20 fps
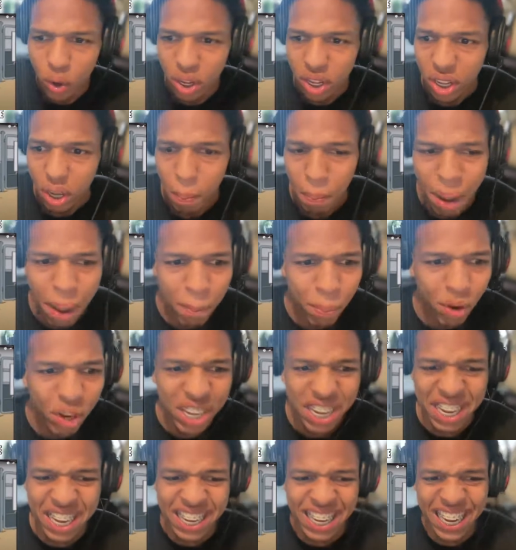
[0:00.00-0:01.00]
Maybe you call
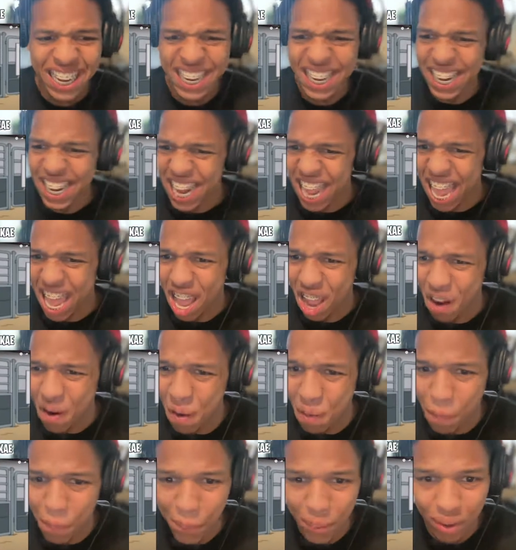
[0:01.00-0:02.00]
a few days in
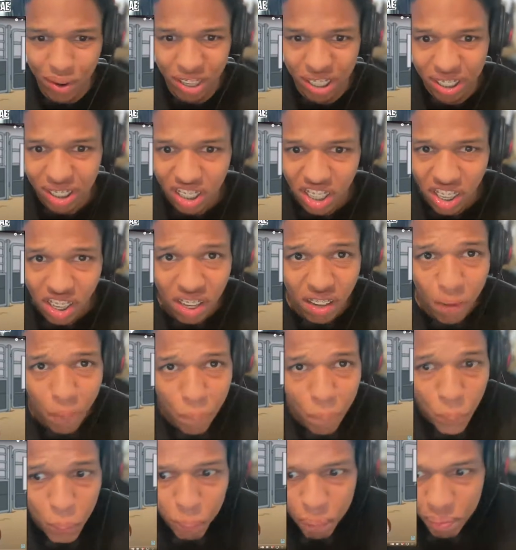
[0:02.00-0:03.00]
advance to give me time to
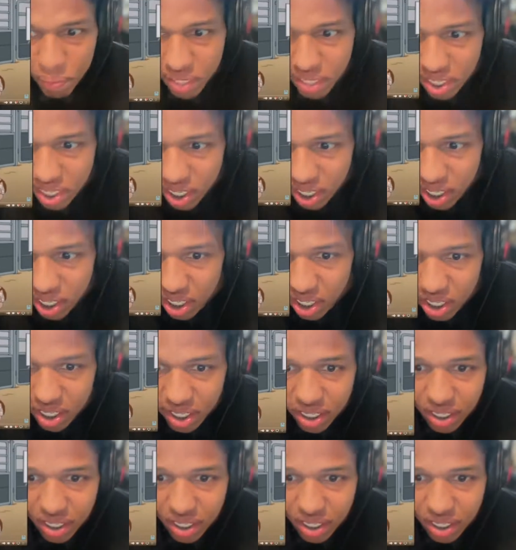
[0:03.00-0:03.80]
get the house clean.